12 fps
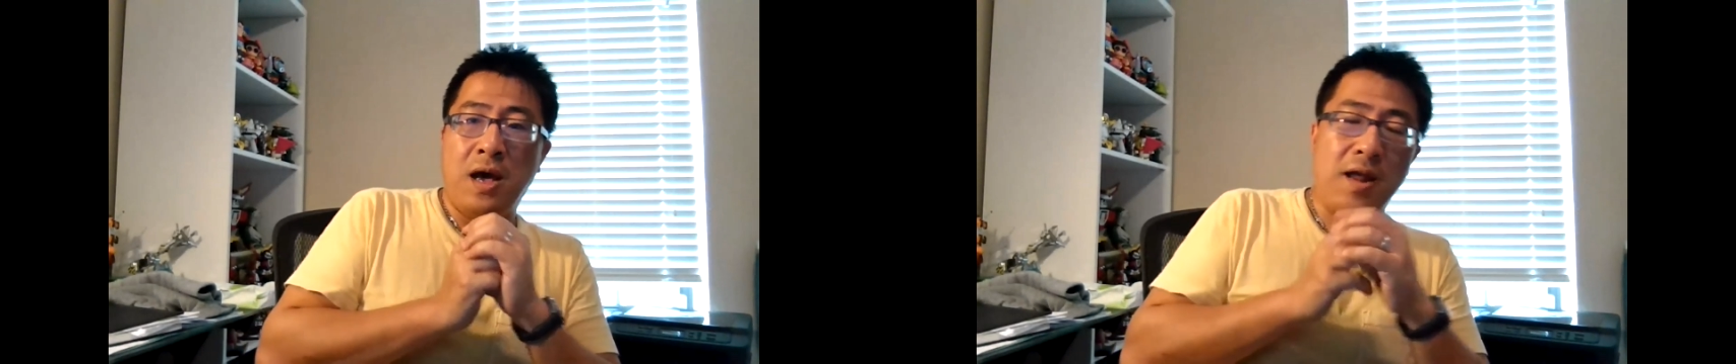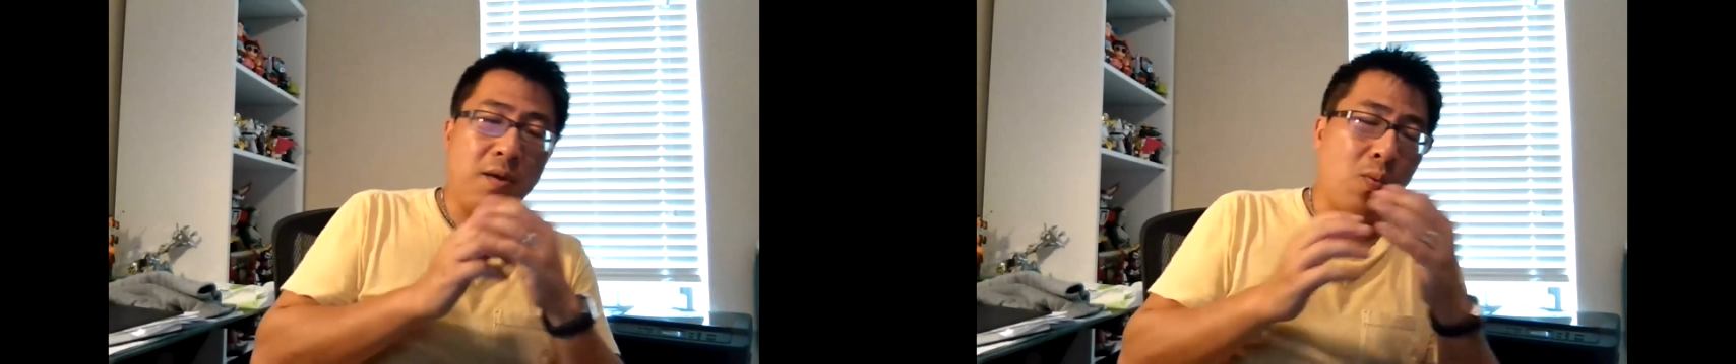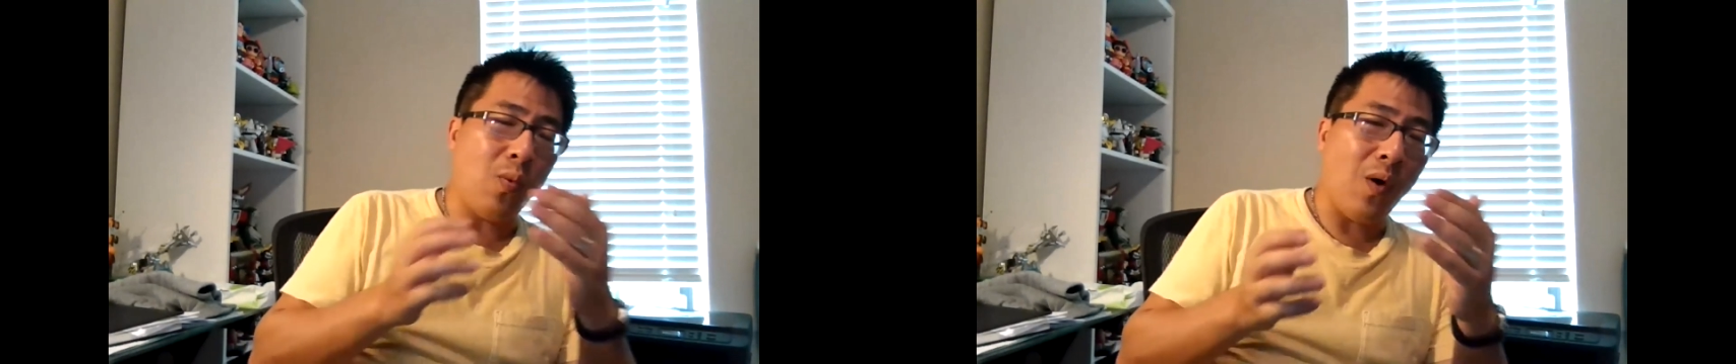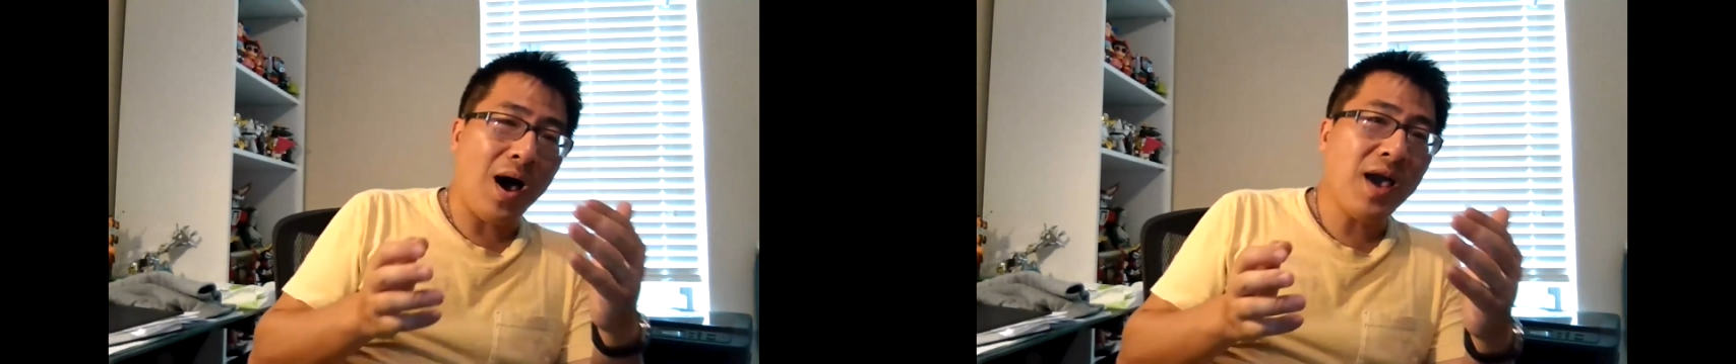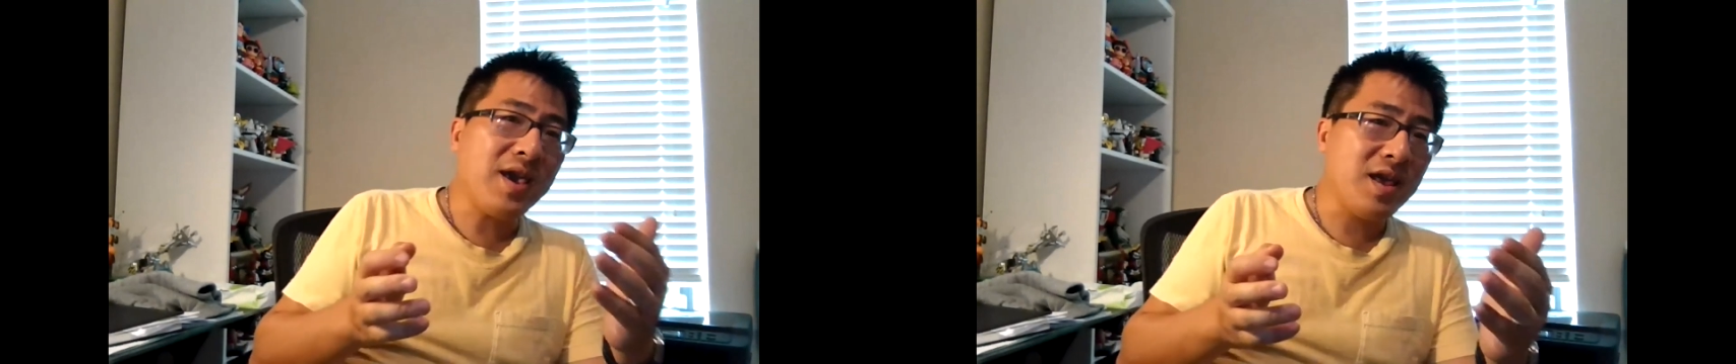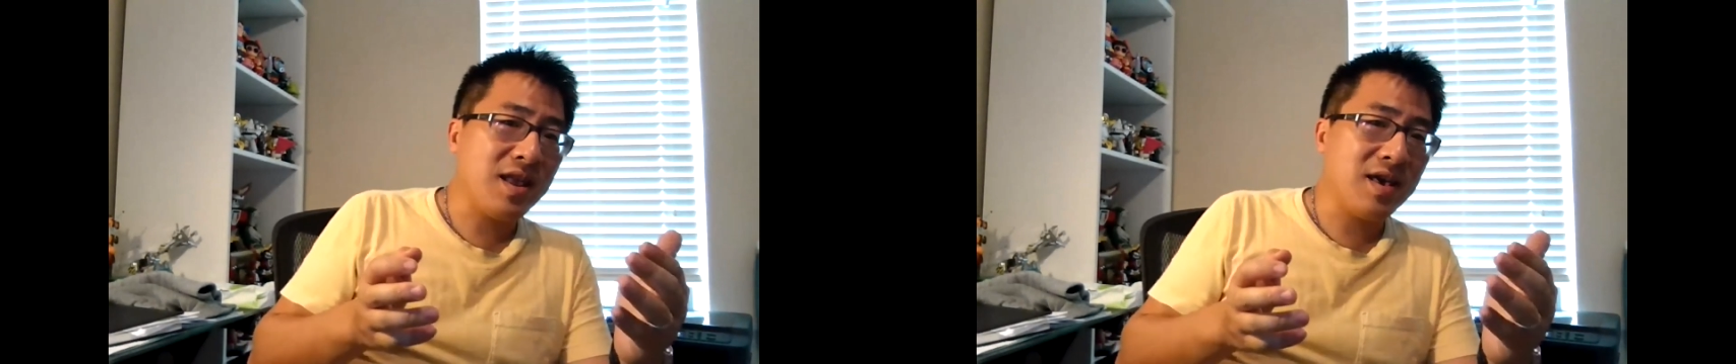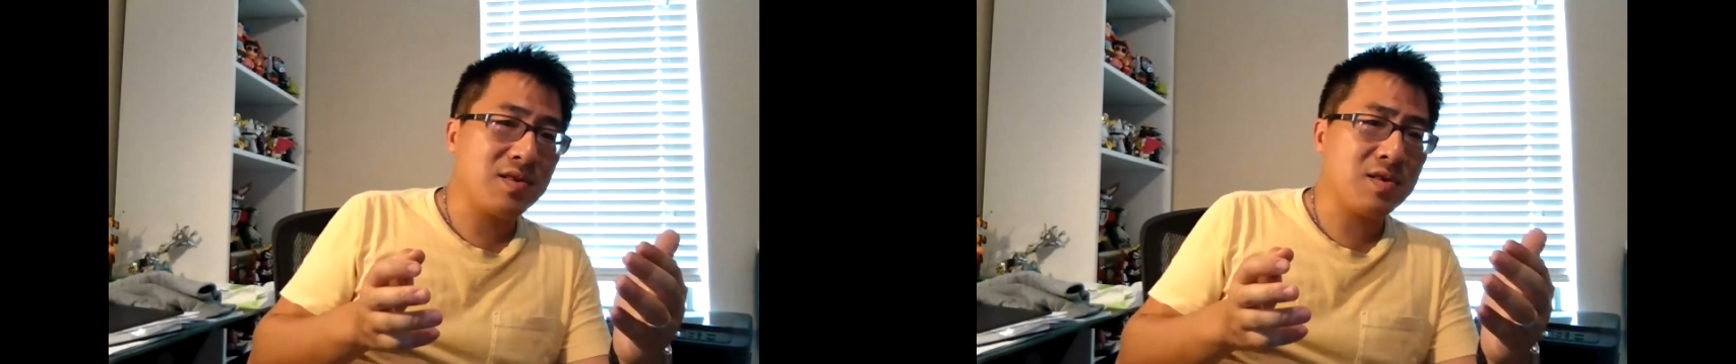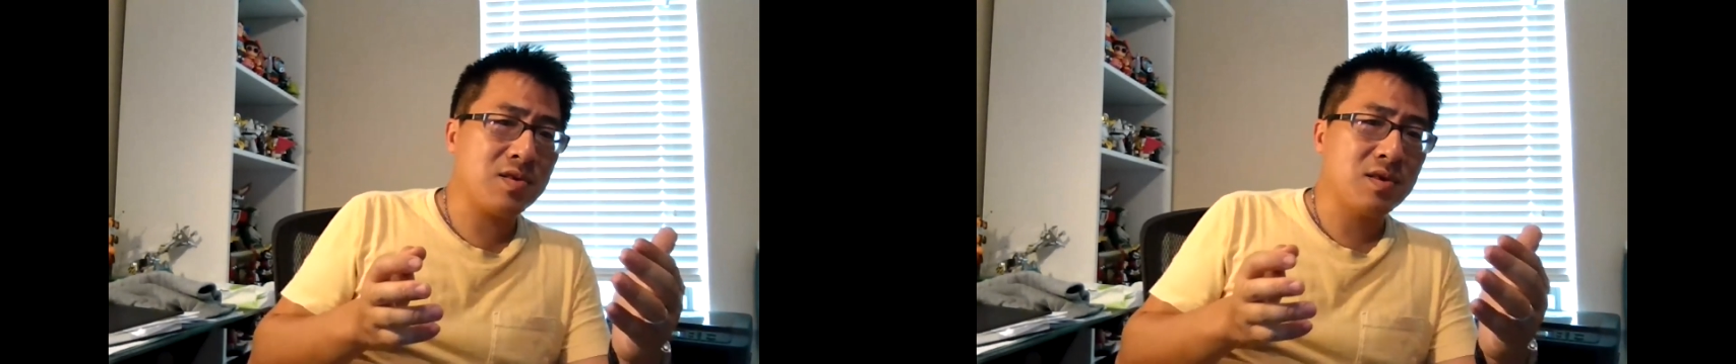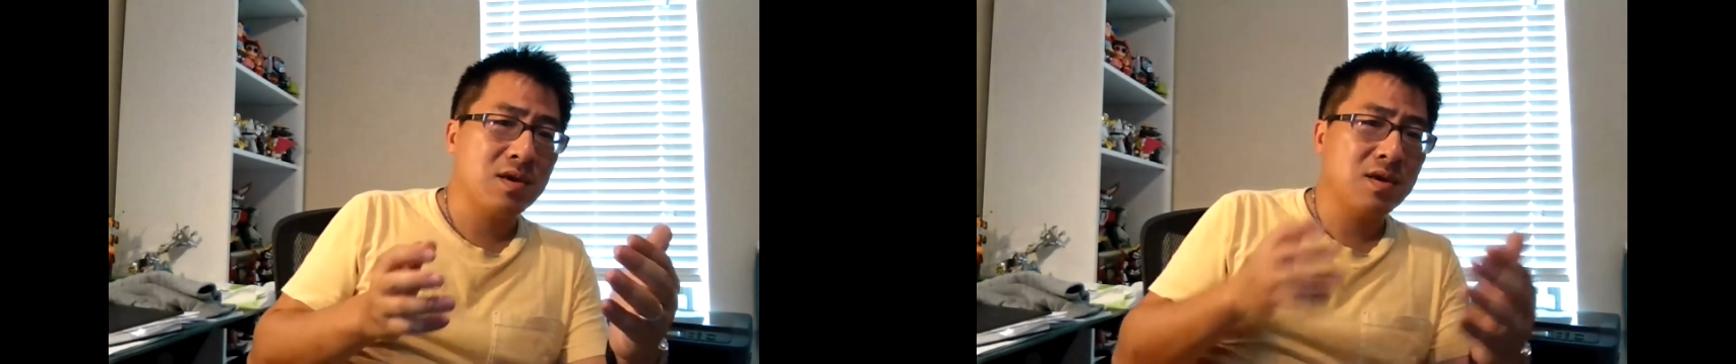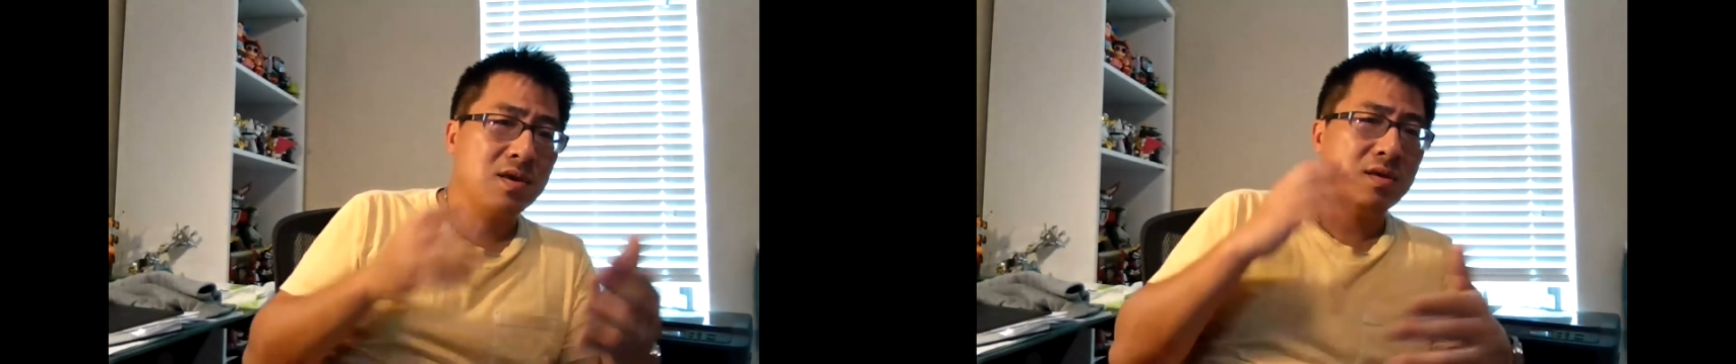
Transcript: And why it is,